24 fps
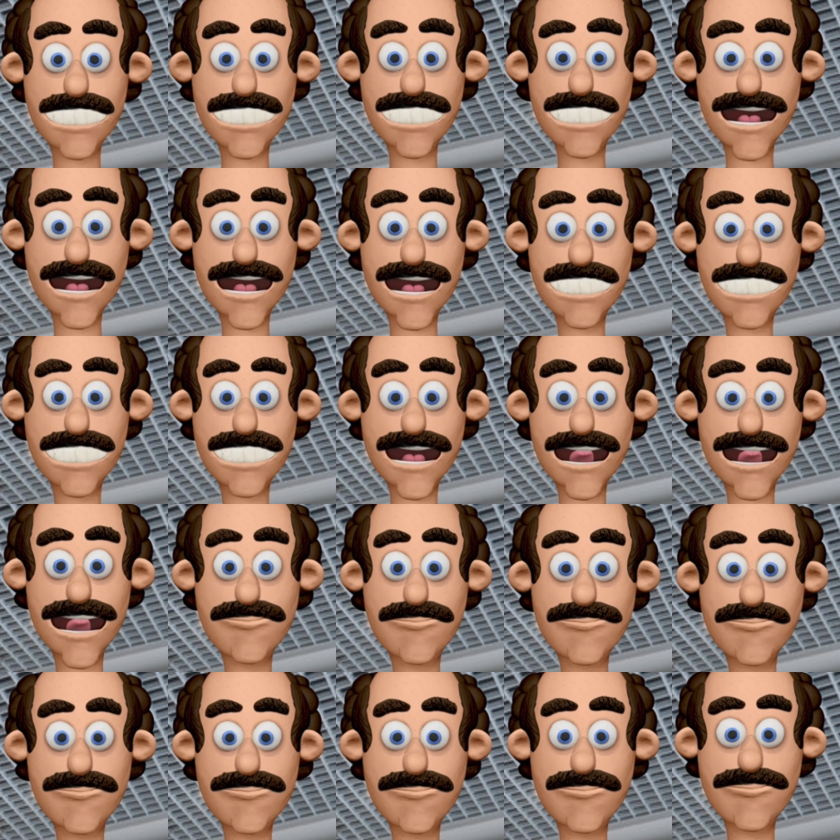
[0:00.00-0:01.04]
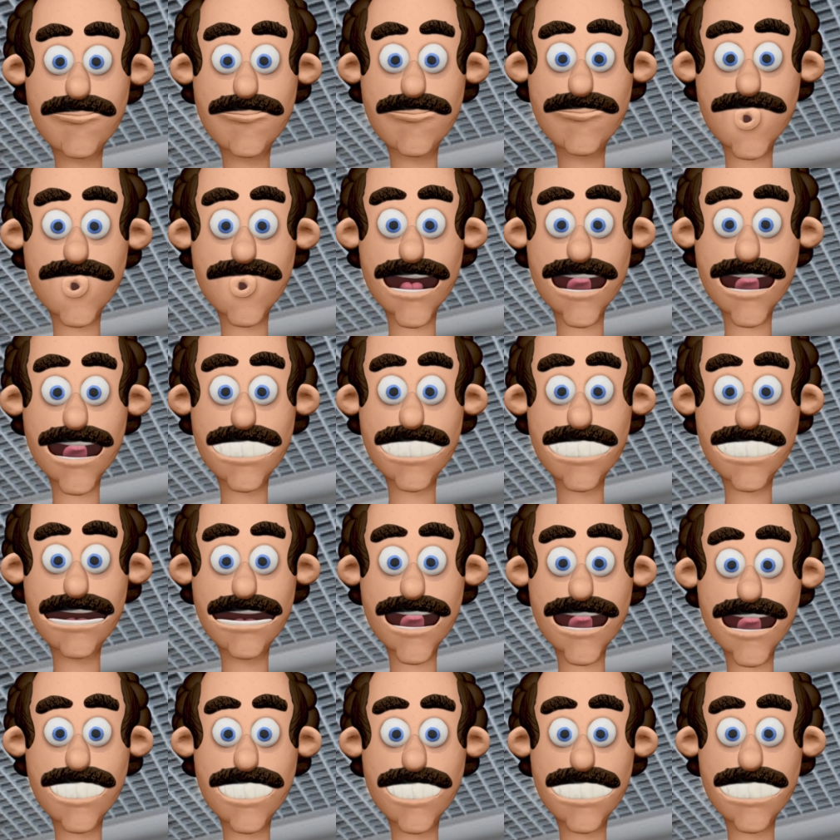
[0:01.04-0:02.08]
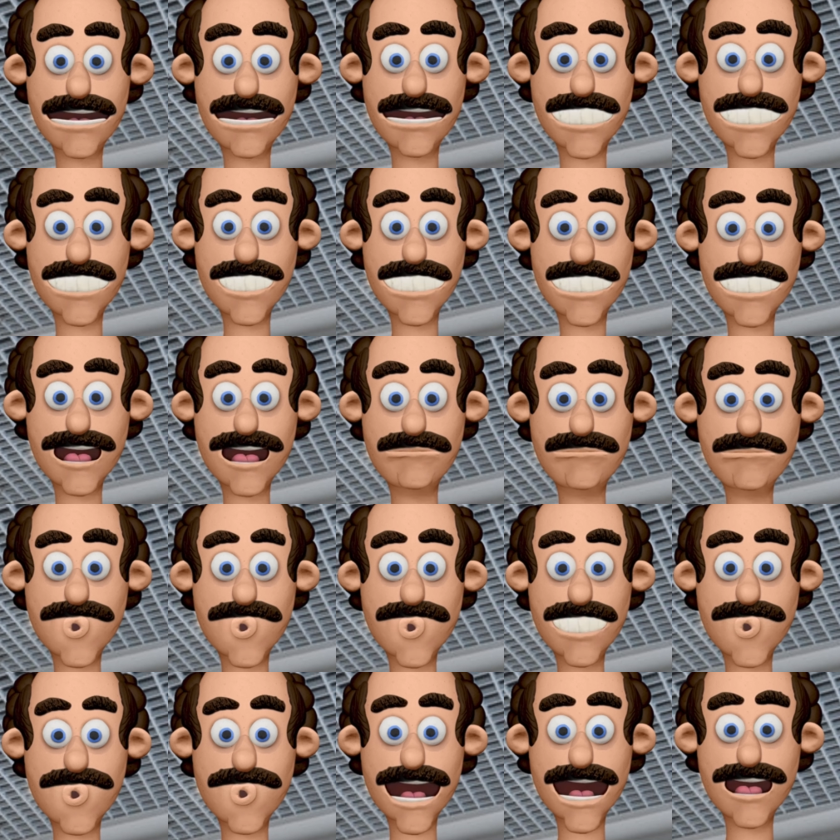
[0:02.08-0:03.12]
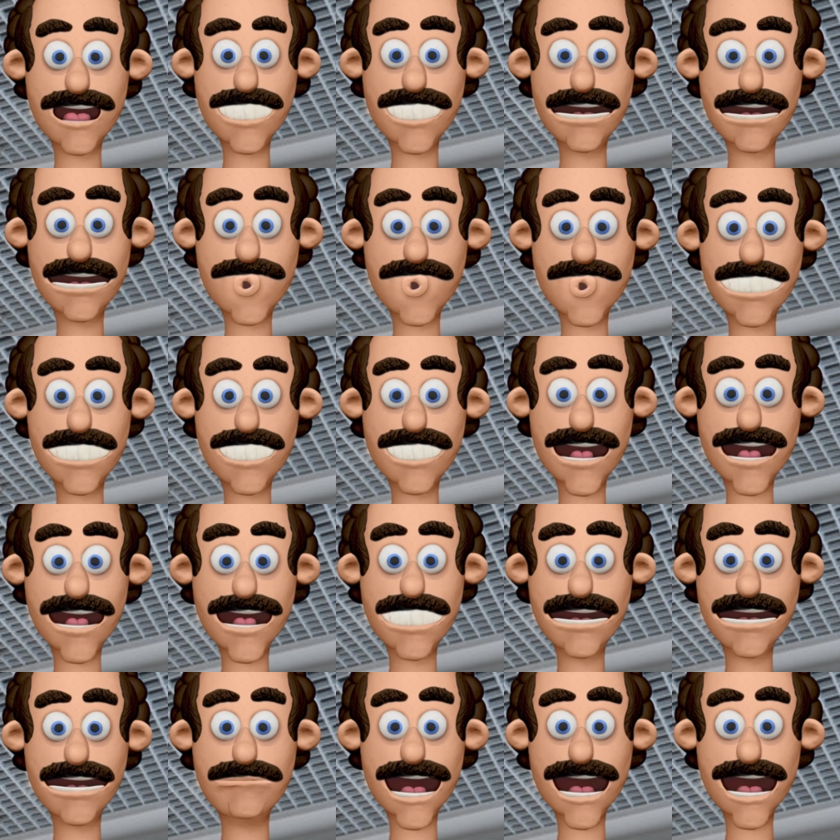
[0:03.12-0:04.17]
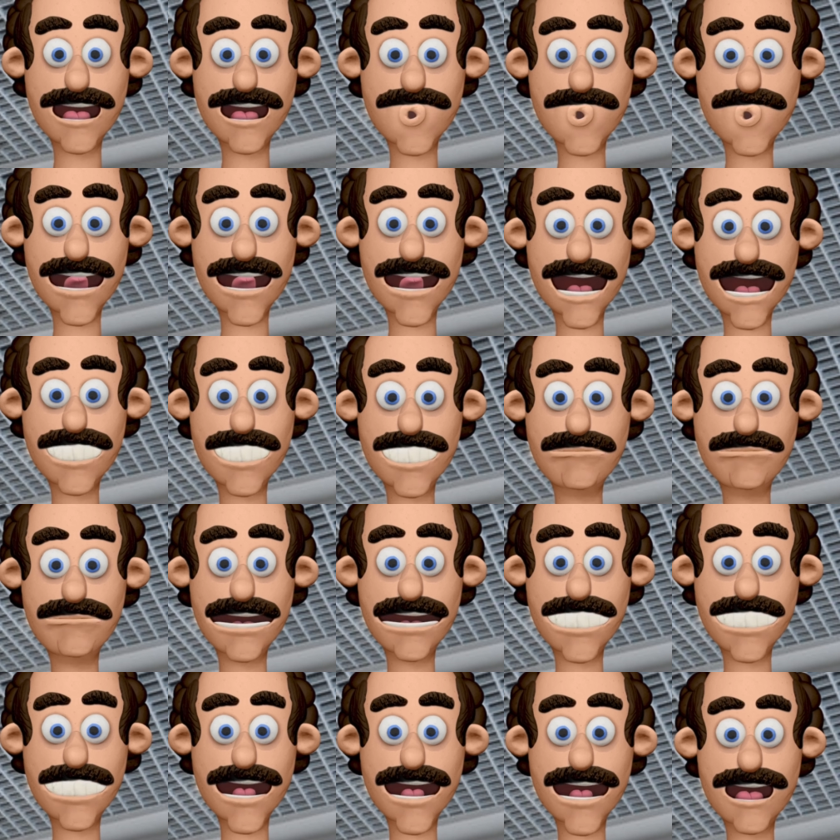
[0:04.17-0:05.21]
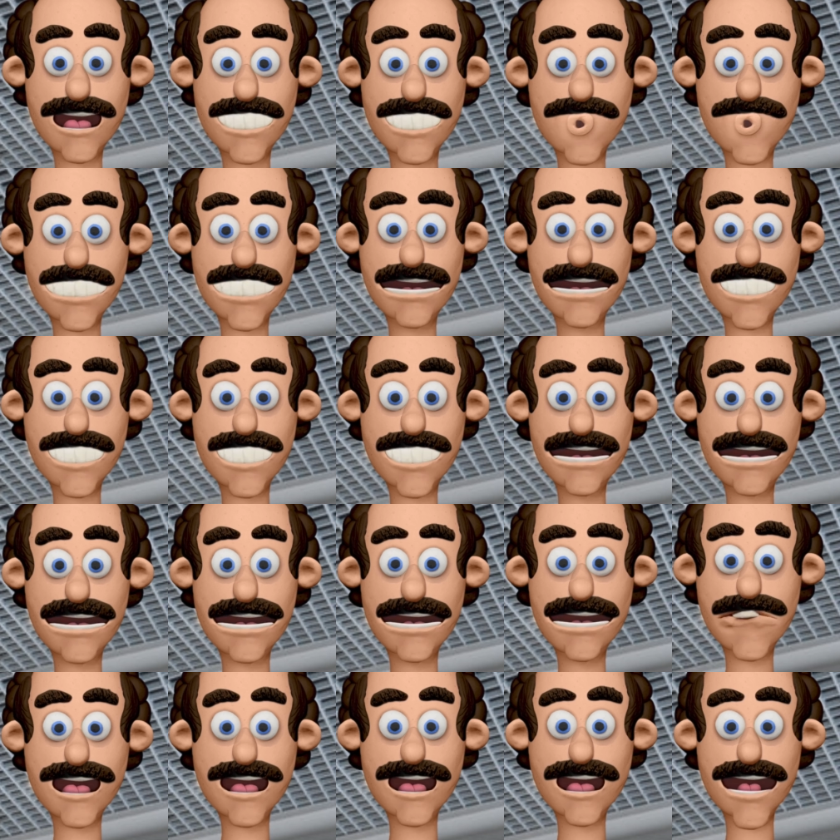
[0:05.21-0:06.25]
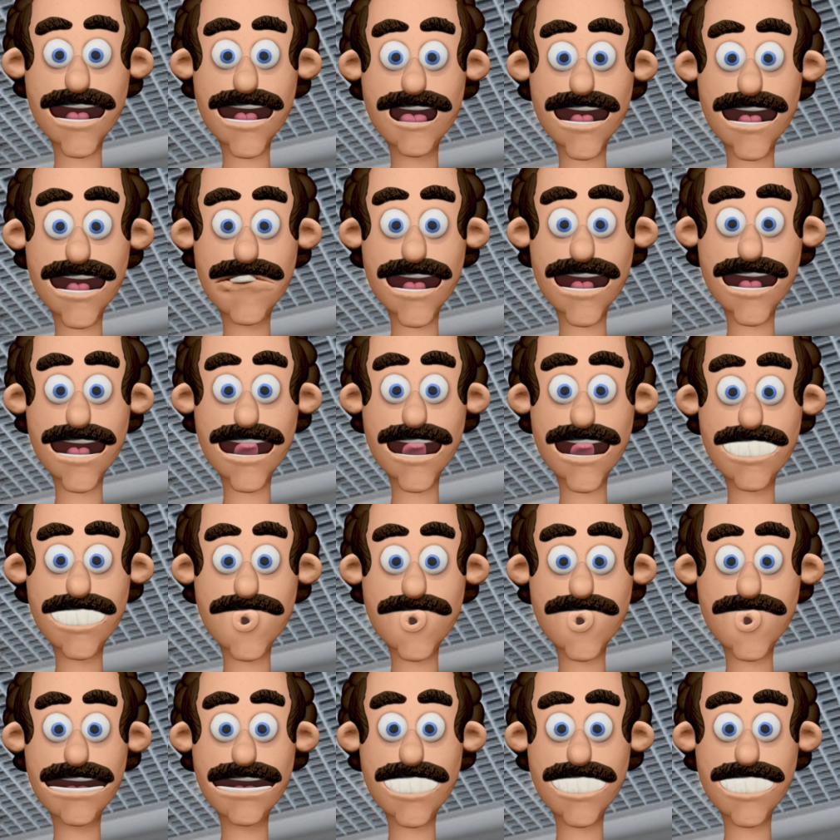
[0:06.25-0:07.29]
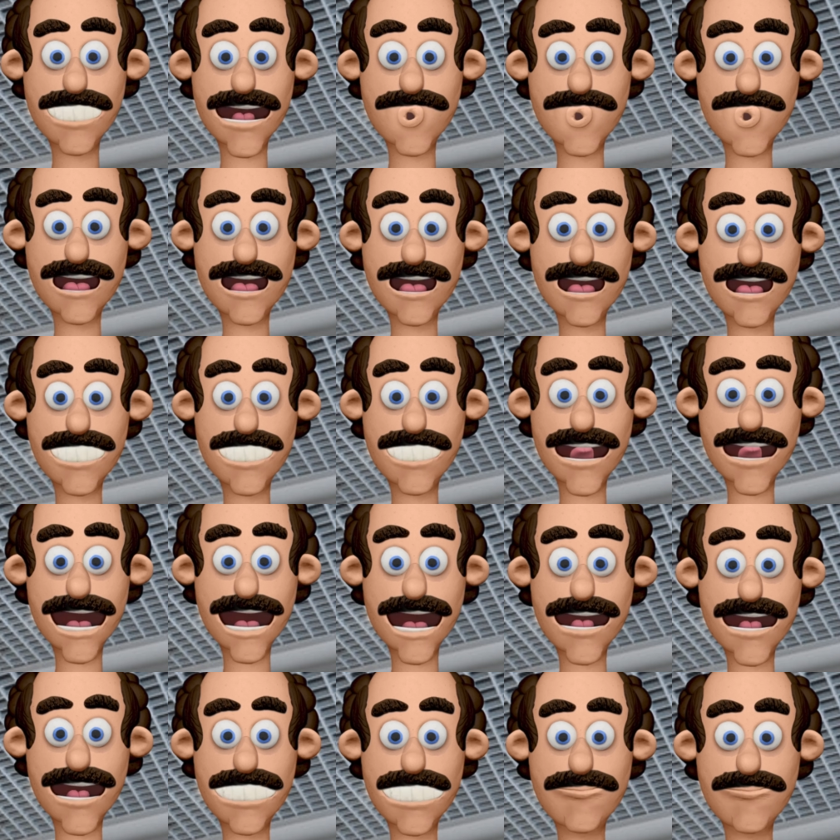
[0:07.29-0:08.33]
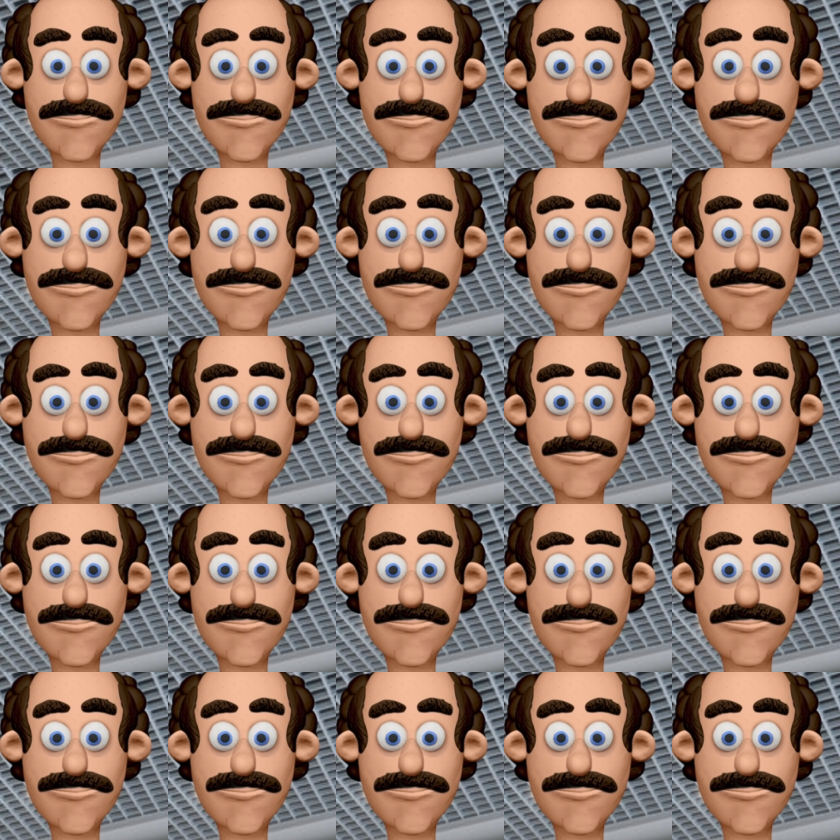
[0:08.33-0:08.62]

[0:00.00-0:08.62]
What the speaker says: Additionally, metal ceilings may contribute to energy efficiency by reflecting heat and reducing the need for artificial cooling in warmer climates.